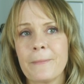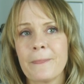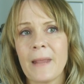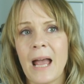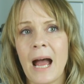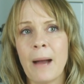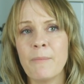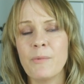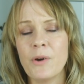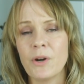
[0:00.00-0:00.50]

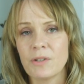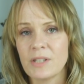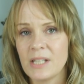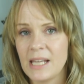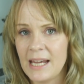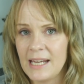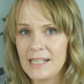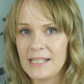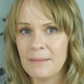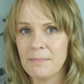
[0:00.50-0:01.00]
I'm
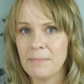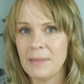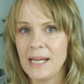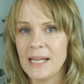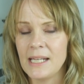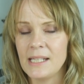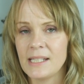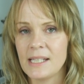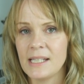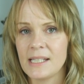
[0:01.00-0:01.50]
rotating
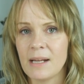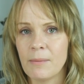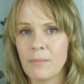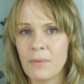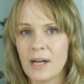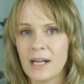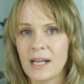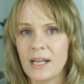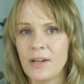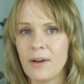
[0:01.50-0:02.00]
pieces, I'm
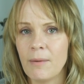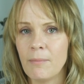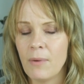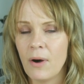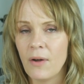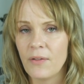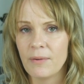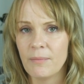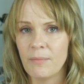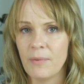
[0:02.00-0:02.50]
working on
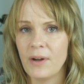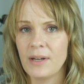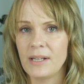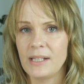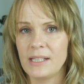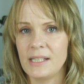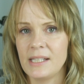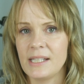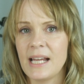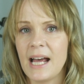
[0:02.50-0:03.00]
more than one
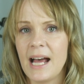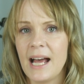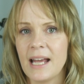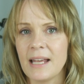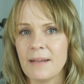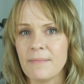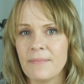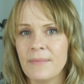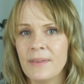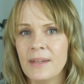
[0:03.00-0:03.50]
at a
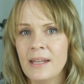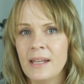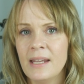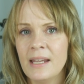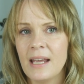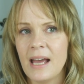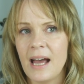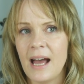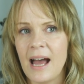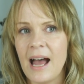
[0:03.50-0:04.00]
time.
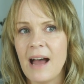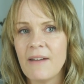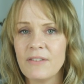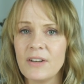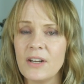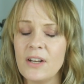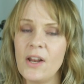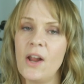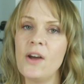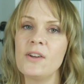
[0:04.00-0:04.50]
I
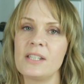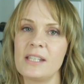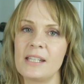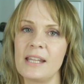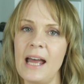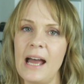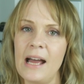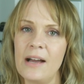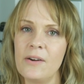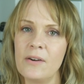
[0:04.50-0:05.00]
haven't lost
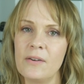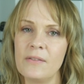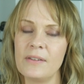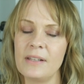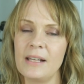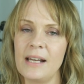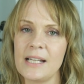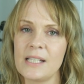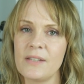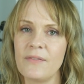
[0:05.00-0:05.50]
that over
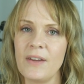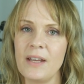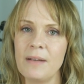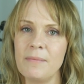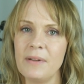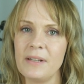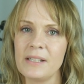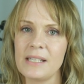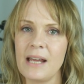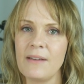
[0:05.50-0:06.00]
the last few
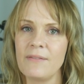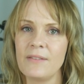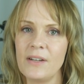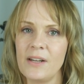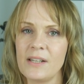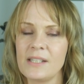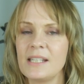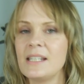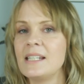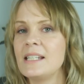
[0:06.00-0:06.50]
months. I haven't
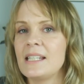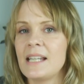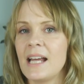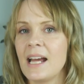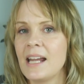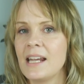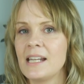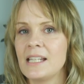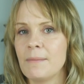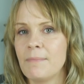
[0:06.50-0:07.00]
lost the
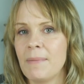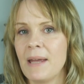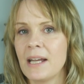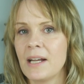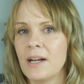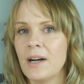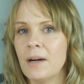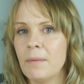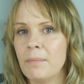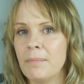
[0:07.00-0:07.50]
desire to
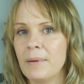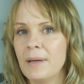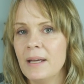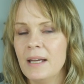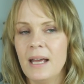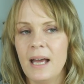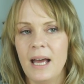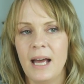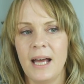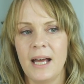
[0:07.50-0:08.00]
pick up
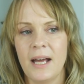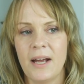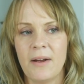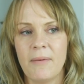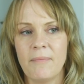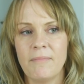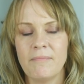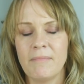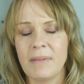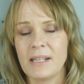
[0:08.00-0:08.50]

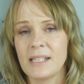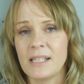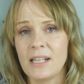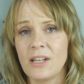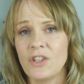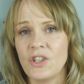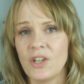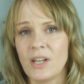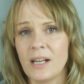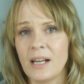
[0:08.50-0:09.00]
my
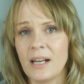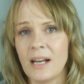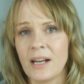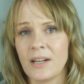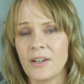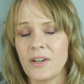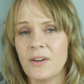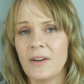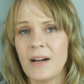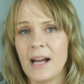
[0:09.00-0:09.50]
stitching
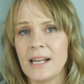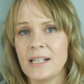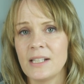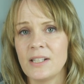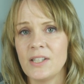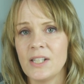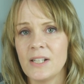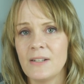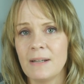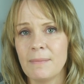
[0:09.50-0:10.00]
and go ahead
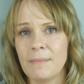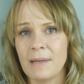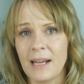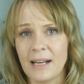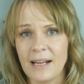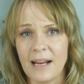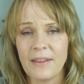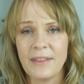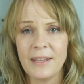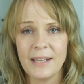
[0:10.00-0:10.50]
and do it.
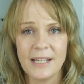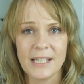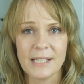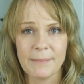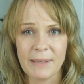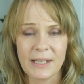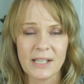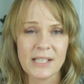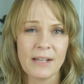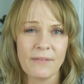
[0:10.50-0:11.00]
And I think it's
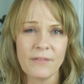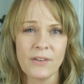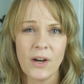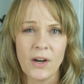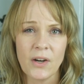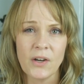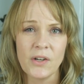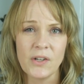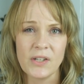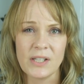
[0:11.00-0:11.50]
because I've got
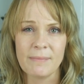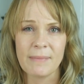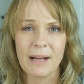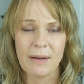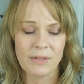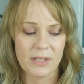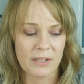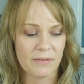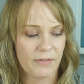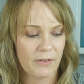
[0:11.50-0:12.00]
a good
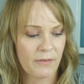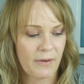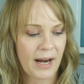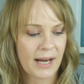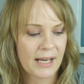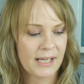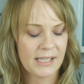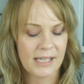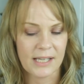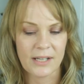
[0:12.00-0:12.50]
amount of
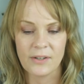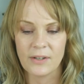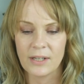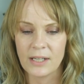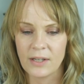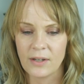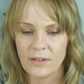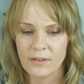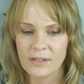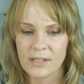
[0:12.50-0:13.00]
variety
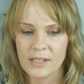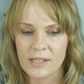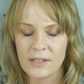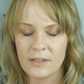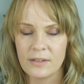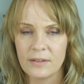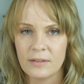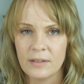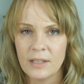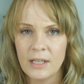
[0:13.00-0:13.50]
going on.
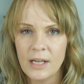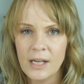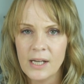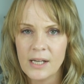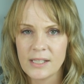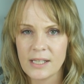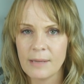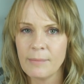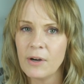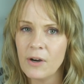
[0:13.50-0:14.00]
So
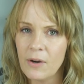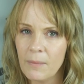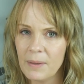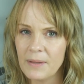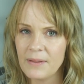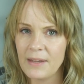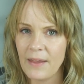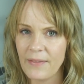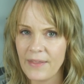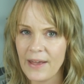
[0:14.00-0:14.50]
I'm
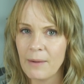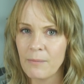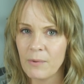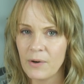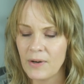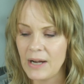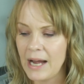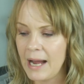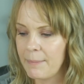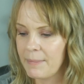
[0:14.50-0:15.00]
hoping that that
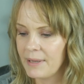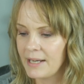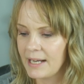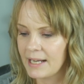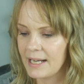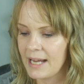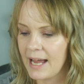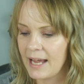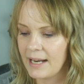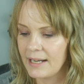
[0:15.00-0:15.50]
won't happen
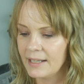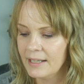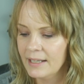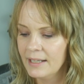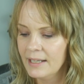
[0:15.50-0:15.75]
again.